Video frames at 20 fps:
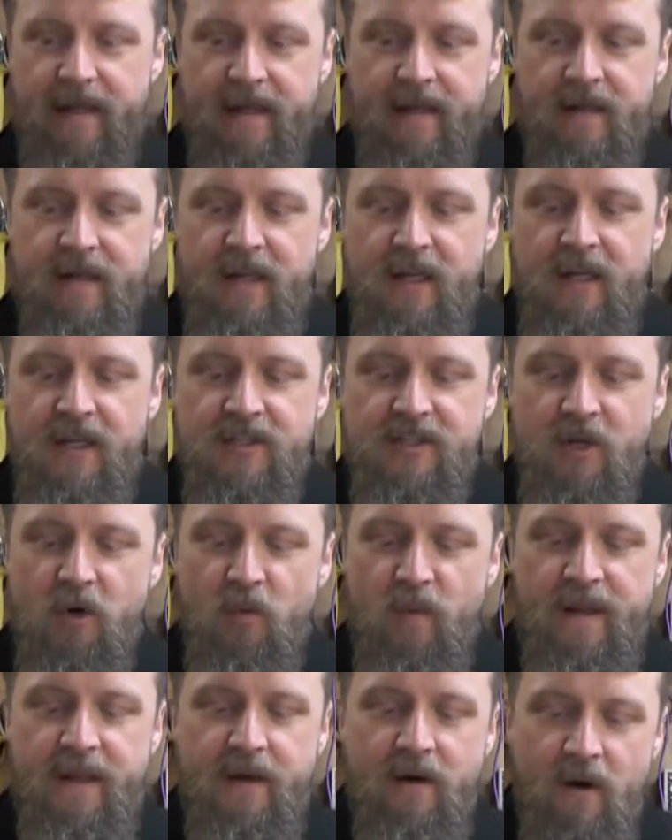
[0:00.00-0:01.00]
it.
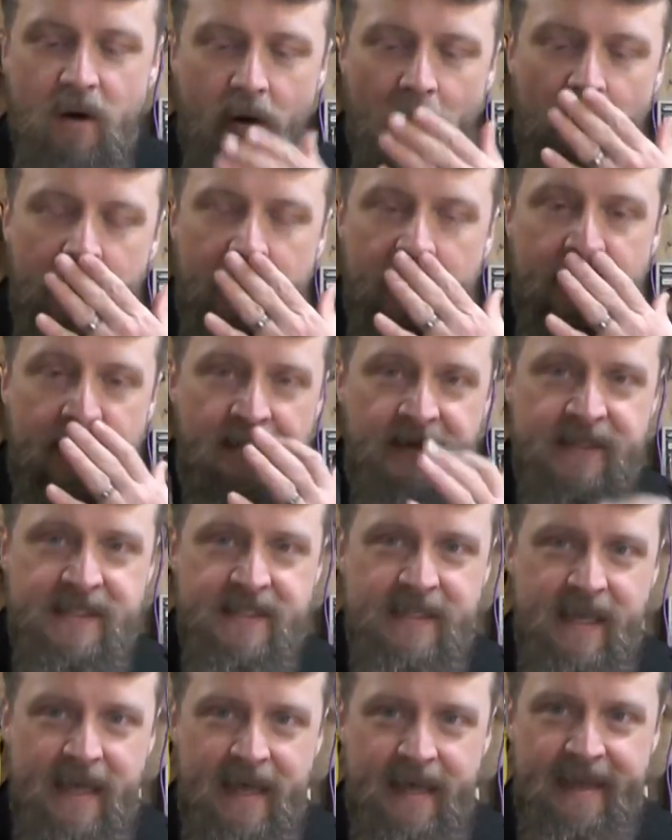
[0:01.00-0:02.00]
So when you're holding it on the
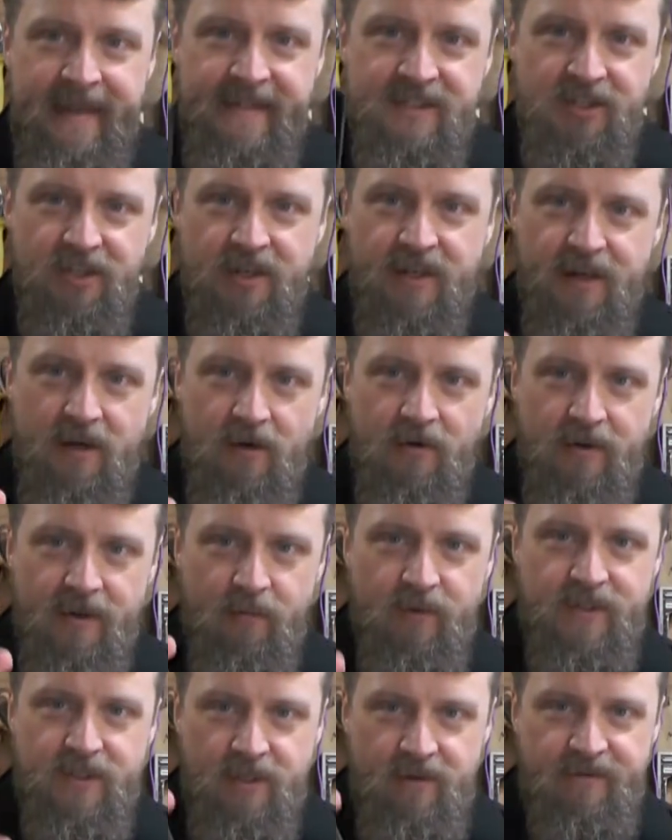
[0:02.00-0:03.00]
side, you can hold
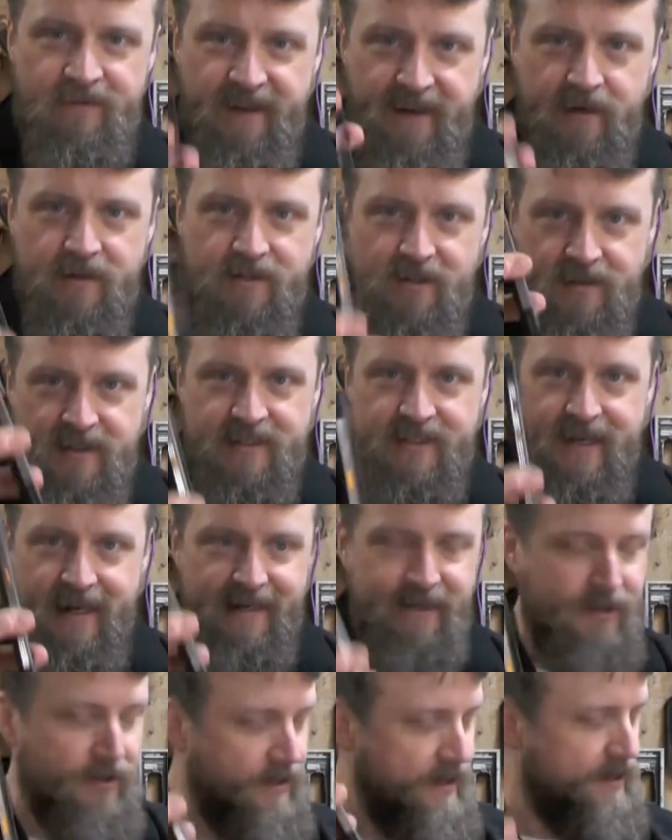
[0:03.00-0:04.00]
it with 2 fingers on the
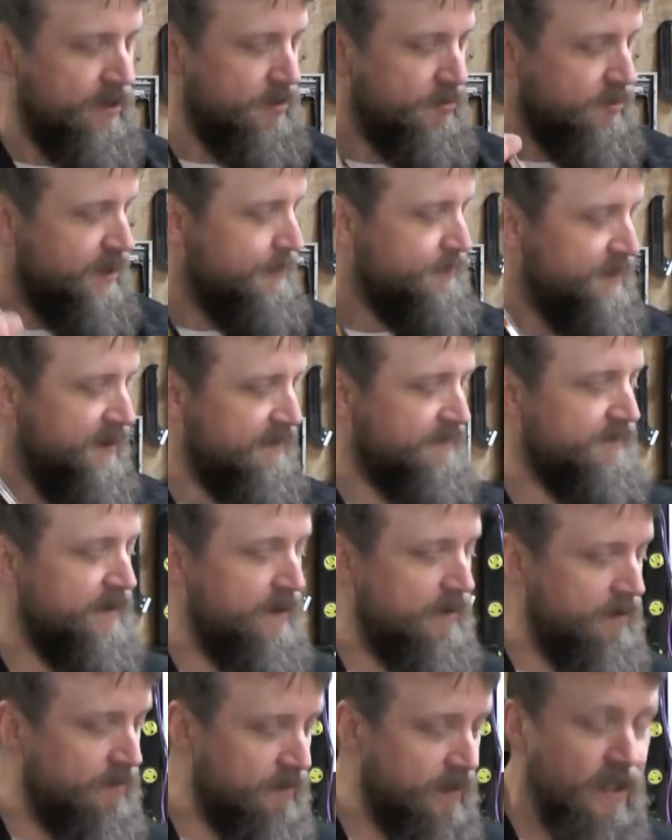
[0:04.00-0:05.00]
side and you're not going to drop that
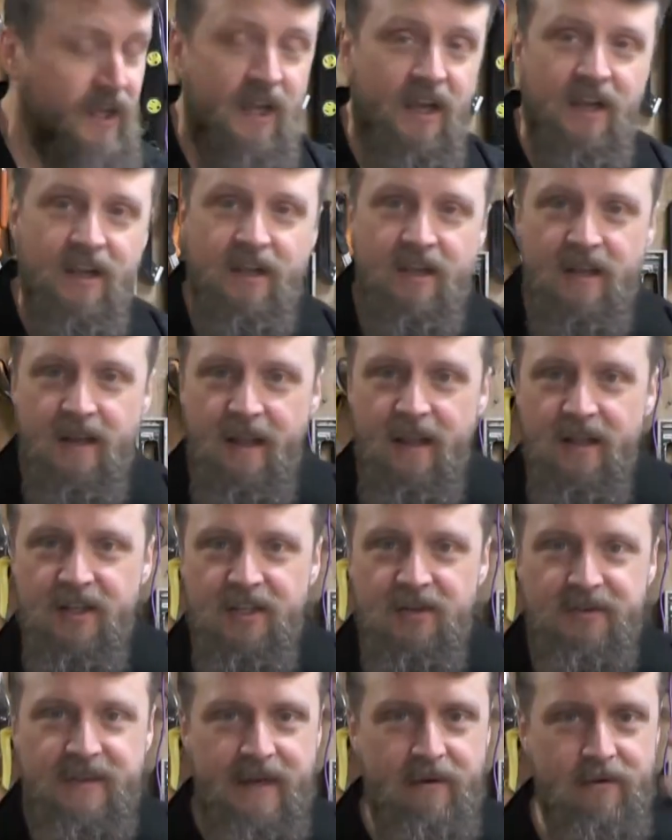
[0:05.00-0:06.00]
phone. Good luck
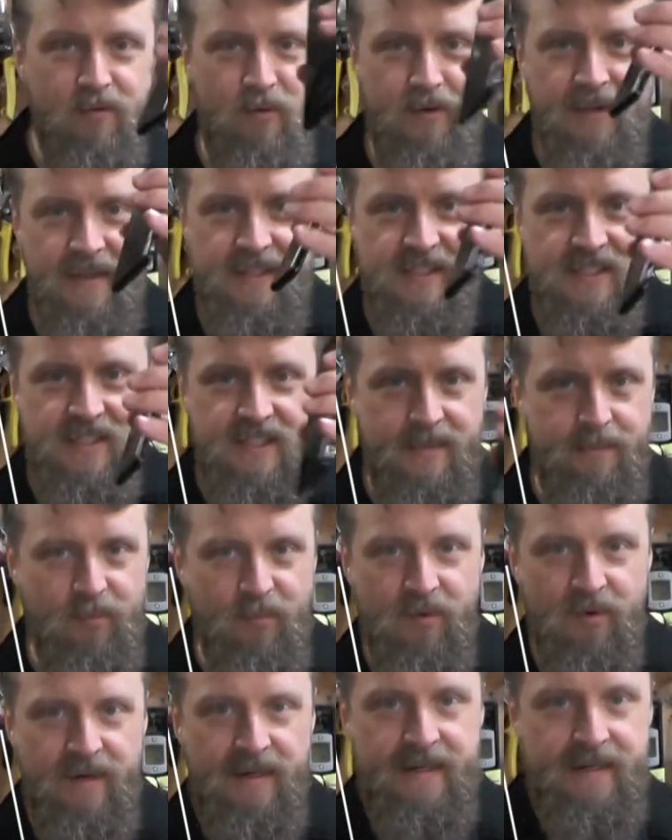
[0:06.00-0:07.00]
doing that with one of these
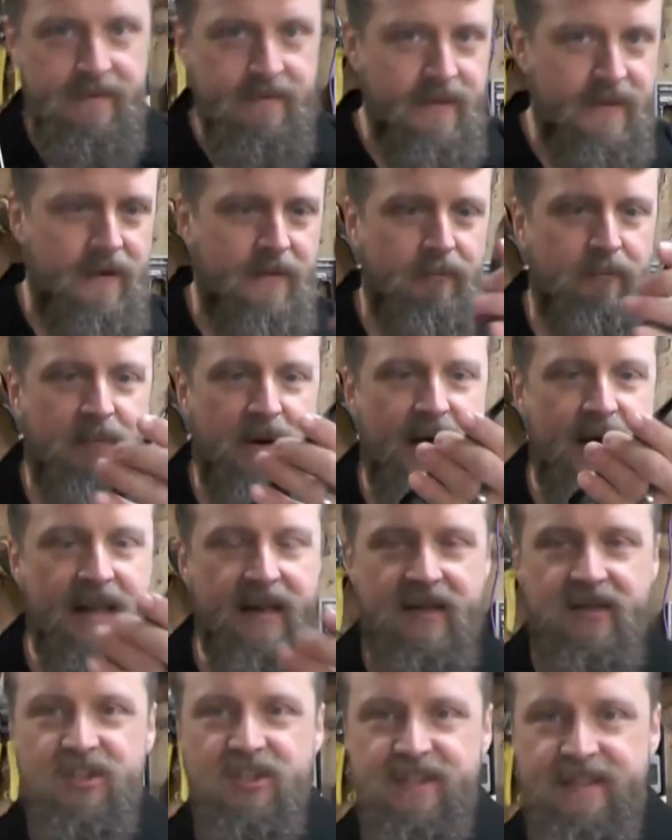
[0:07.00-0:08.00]
slippery
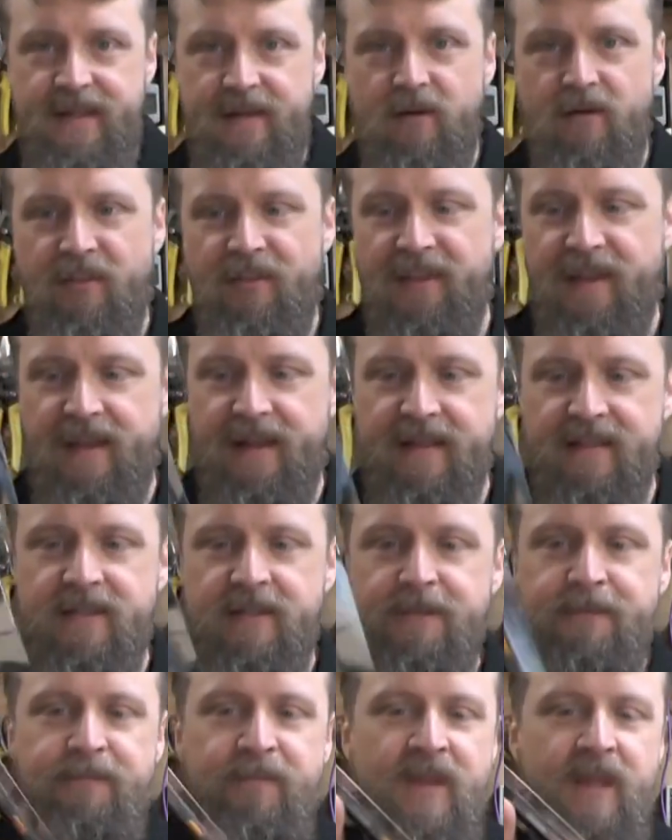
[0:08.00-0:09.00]
polished steel things.